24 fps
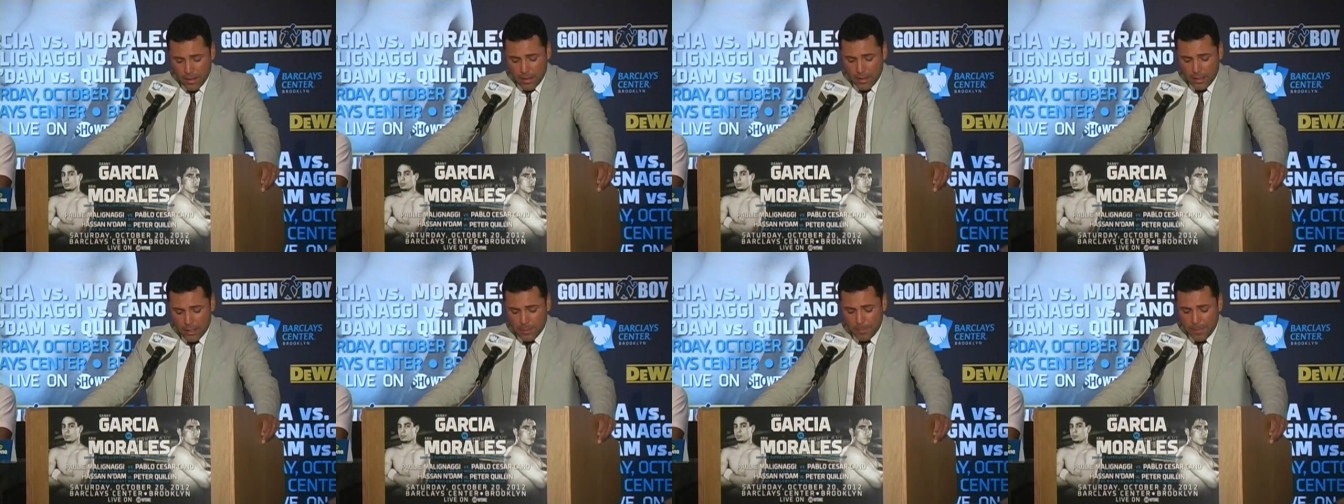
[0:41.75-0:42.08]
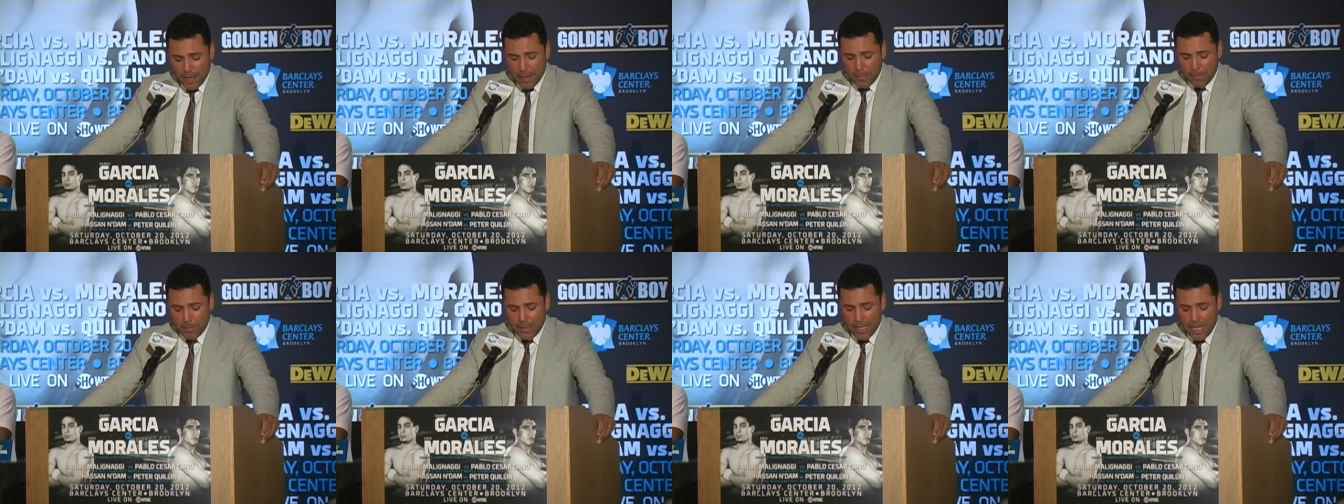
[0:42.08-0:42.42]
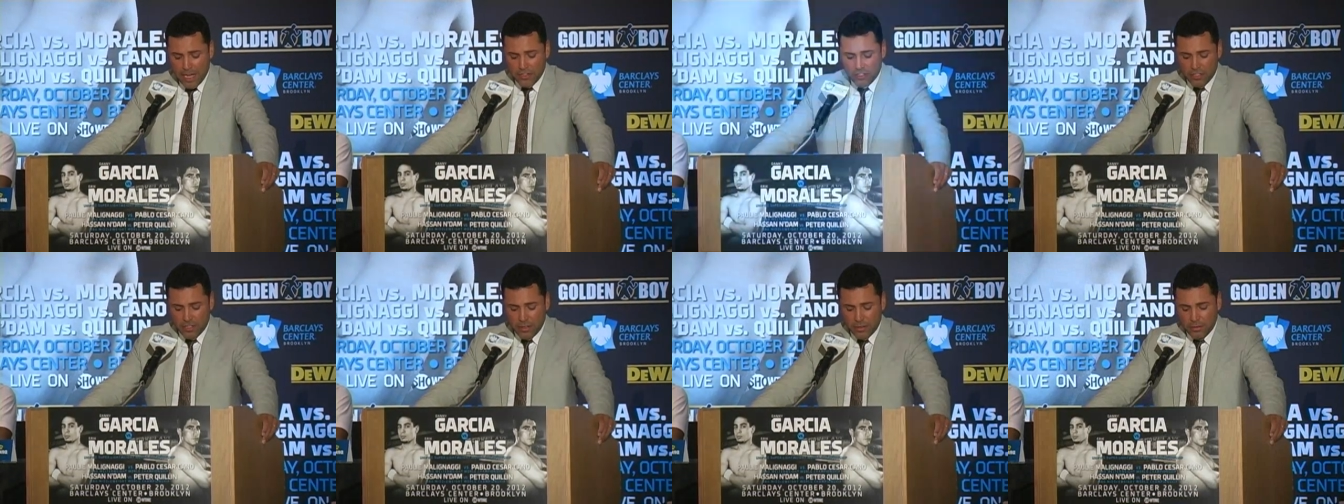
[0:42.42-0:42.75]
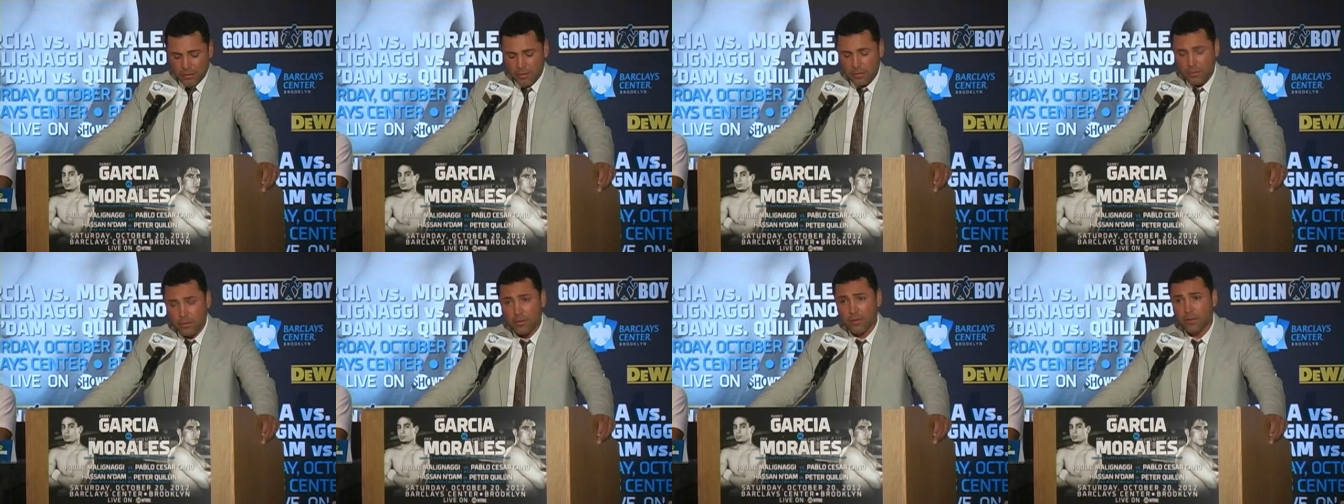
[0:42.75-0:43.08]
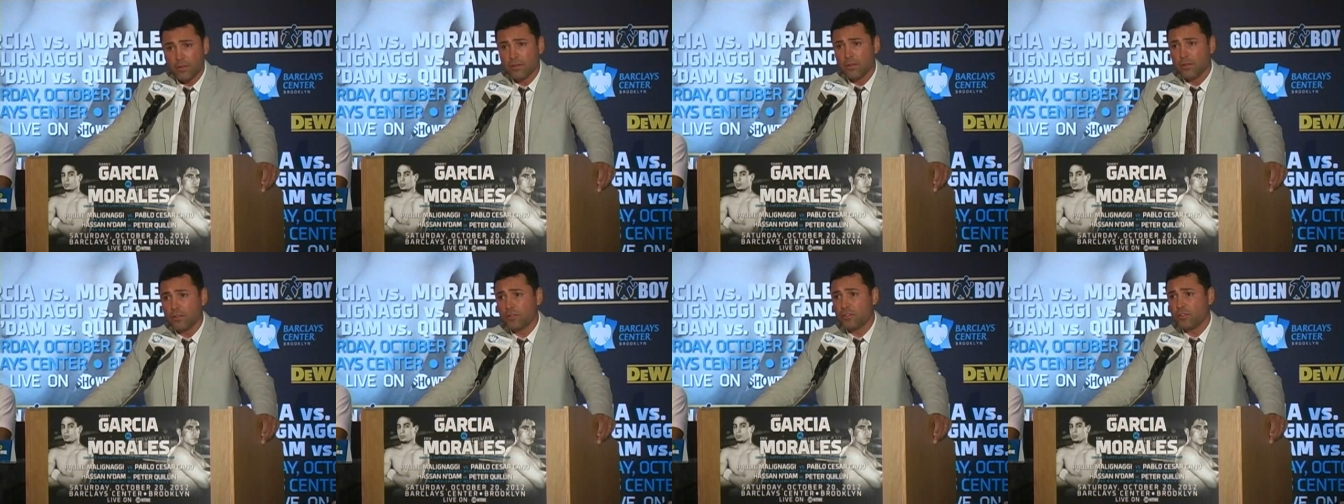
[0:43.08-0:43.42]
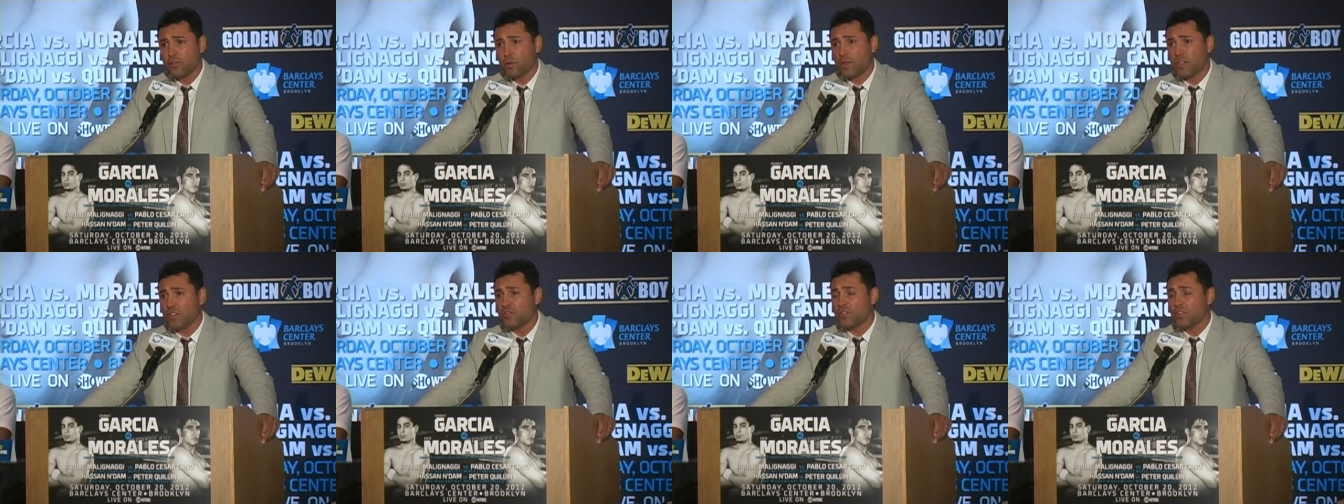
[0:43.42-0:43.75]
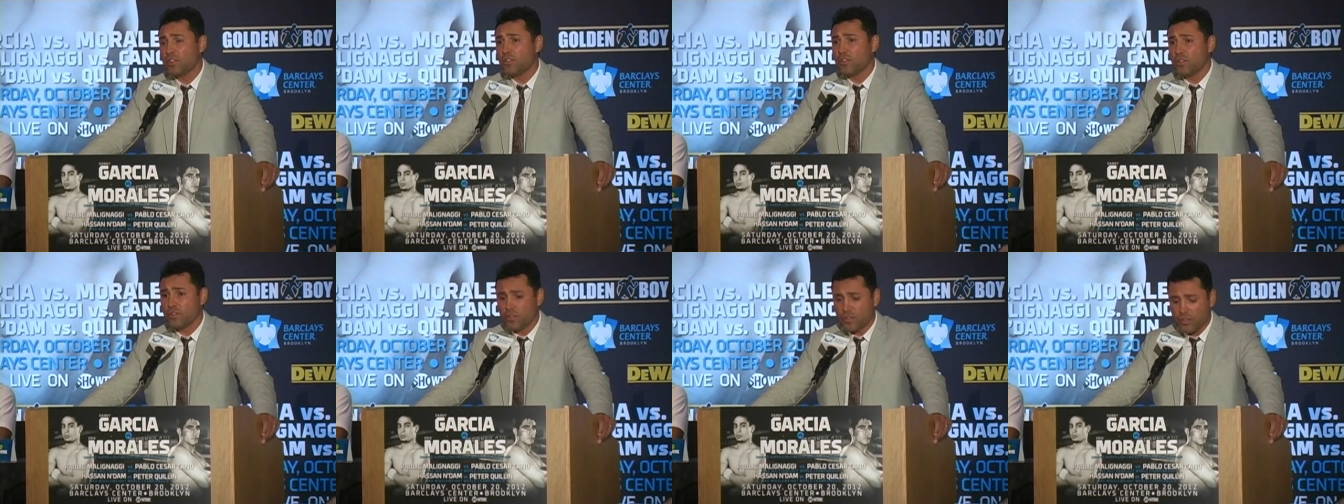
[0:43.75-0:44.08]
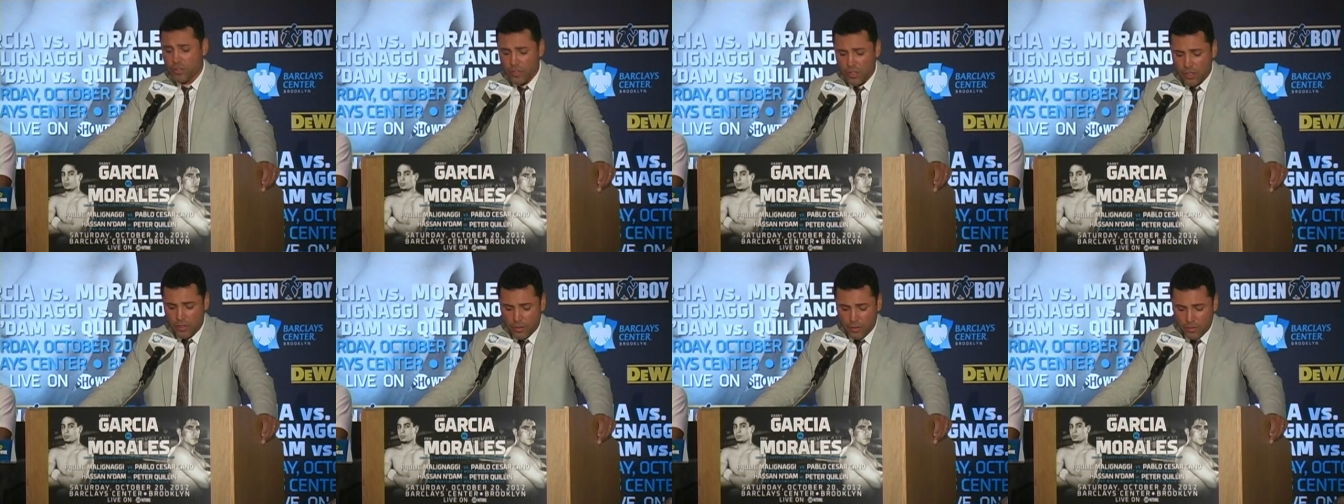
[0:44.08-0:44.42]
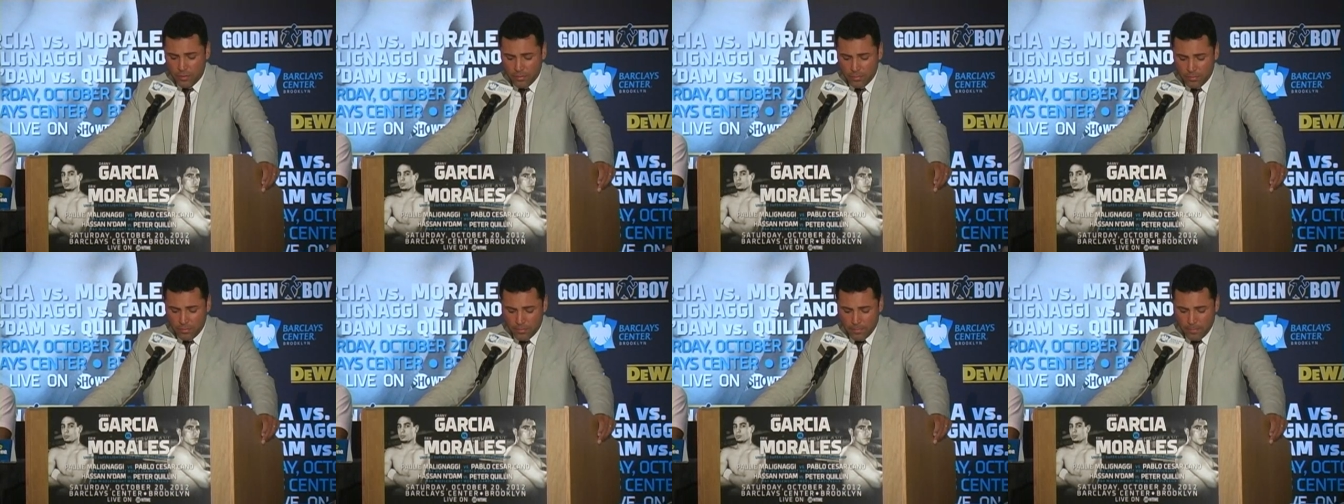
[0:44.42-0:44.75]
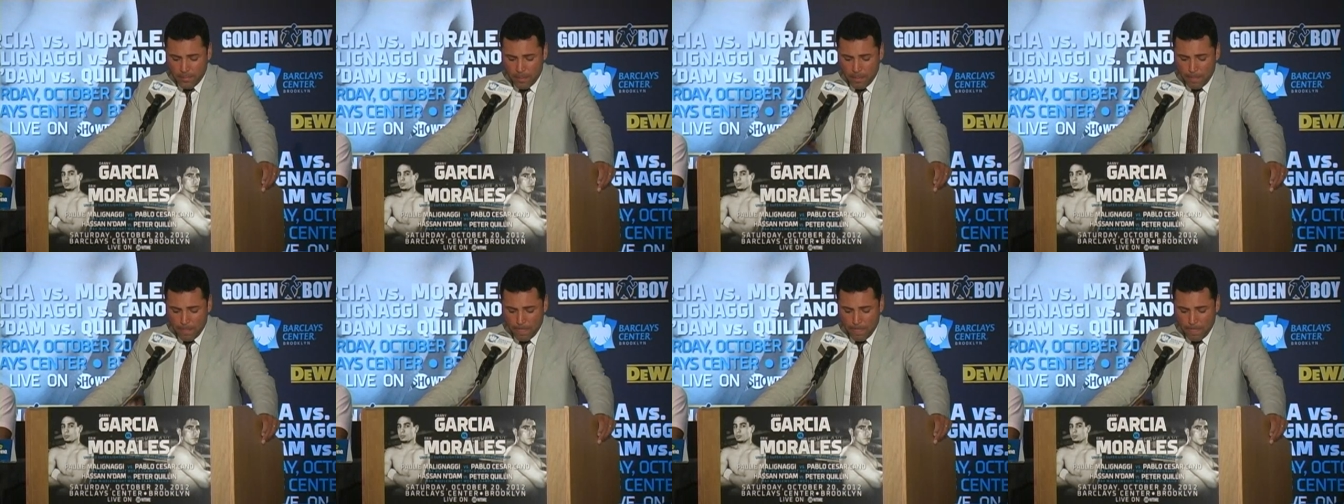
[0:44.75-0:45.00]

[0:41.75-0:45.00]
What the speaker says: It is my pleasure to introduce to you